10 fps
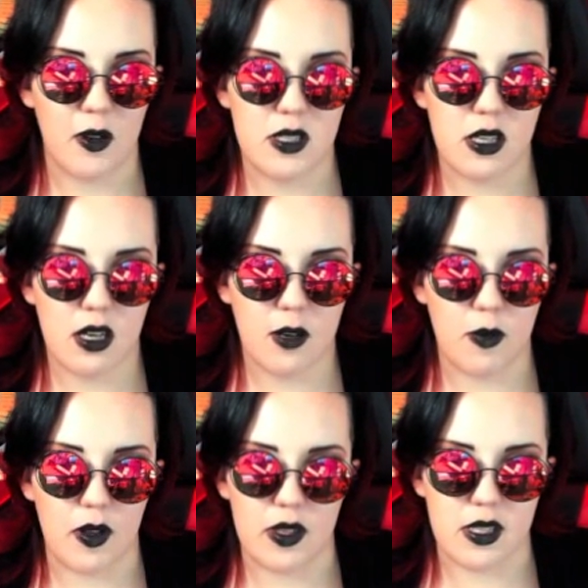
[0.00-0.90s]
I always talk
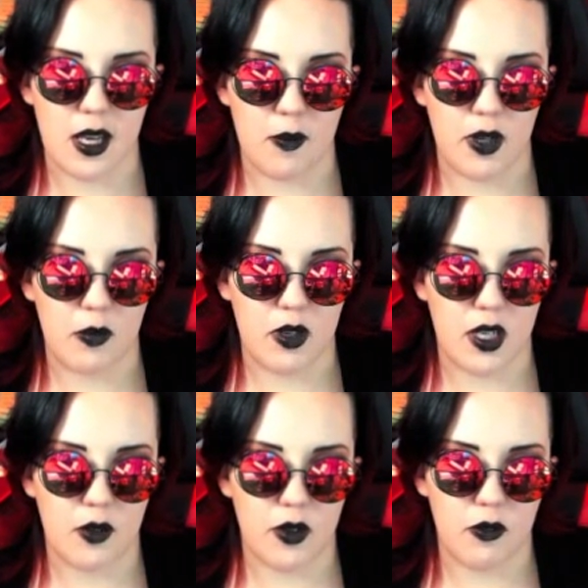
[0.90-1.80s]
about this happening,
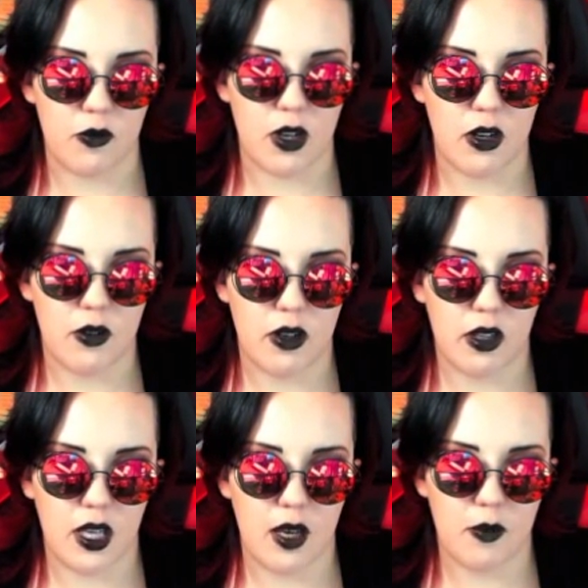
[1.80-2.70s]
but it very
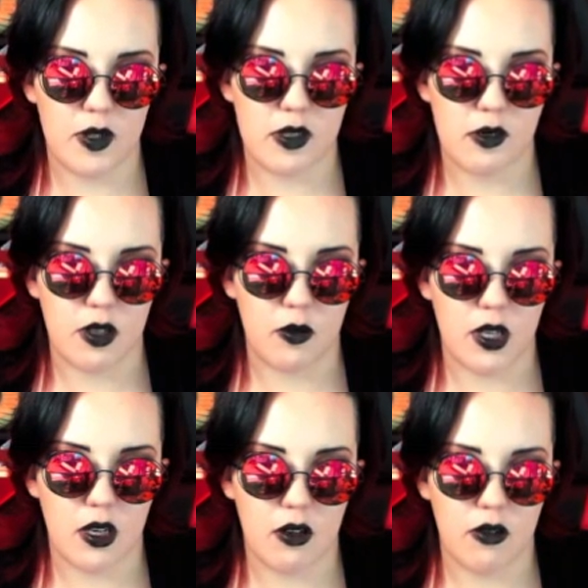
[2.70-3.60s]
rarely happens. So
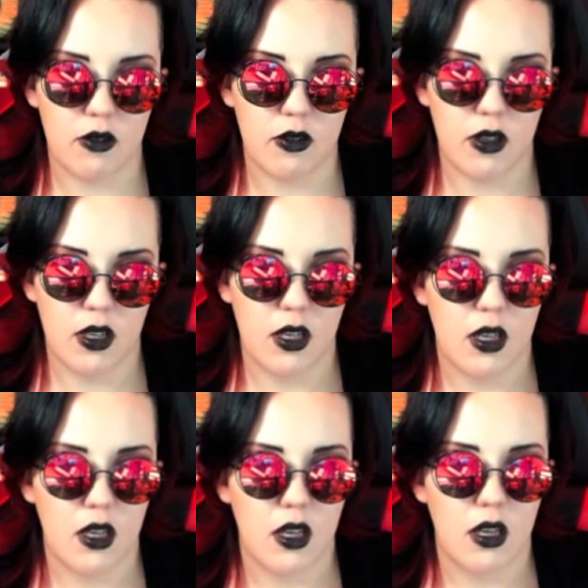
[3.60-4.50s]
here we go.
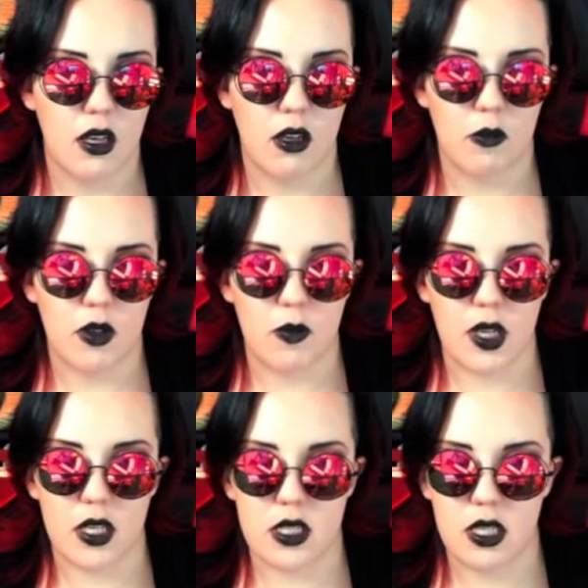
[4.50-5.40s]
I'm gonna
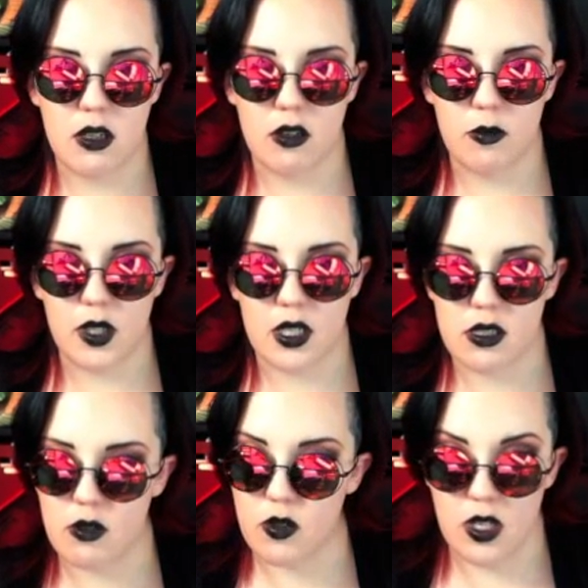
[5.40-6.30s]
make it teal
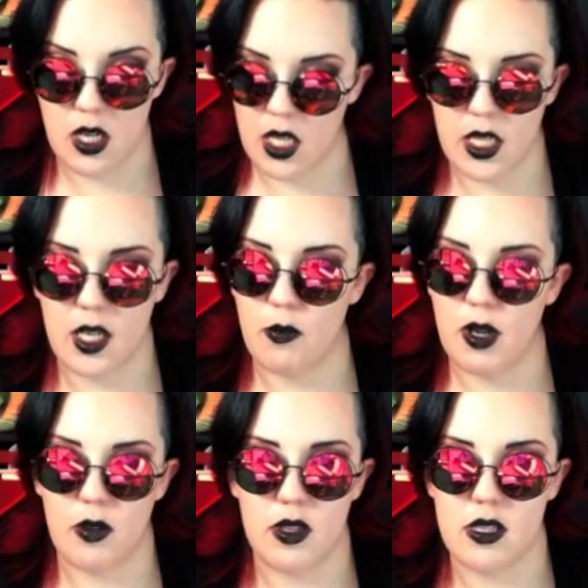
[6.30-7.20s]
because there's nothing
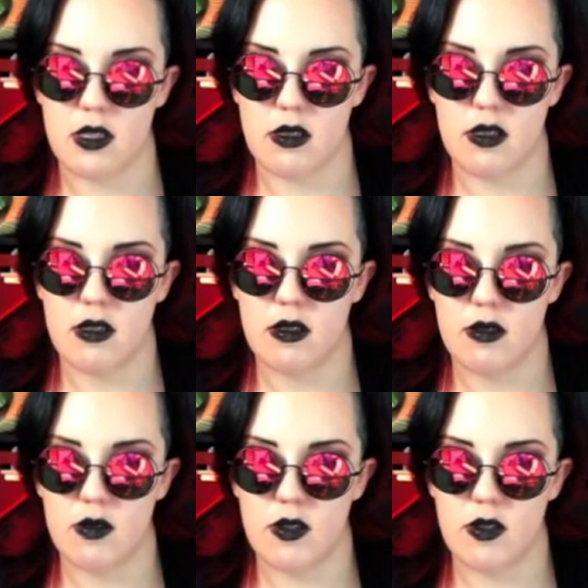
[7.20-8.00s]
about this